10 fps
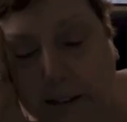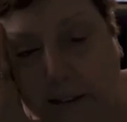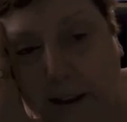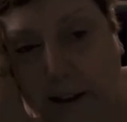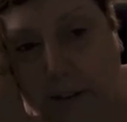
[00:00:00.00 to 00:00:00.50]

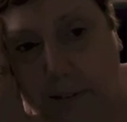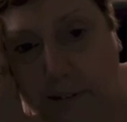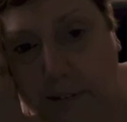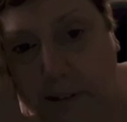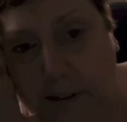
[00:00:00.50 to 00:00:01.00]
So
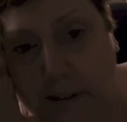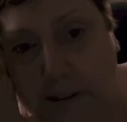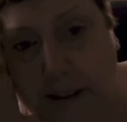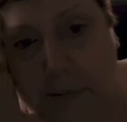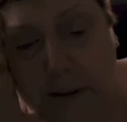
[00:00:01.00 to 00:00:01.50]
it
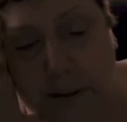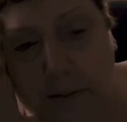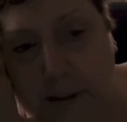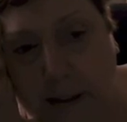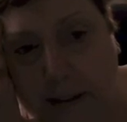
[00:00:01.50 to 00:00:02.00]
looks like we're
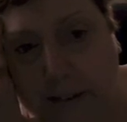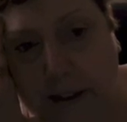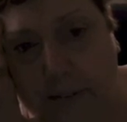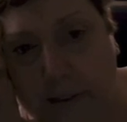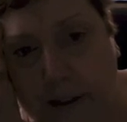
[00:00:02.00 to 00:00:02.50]
doing meetings
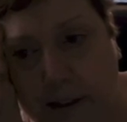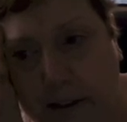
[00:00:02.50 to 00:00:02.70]
every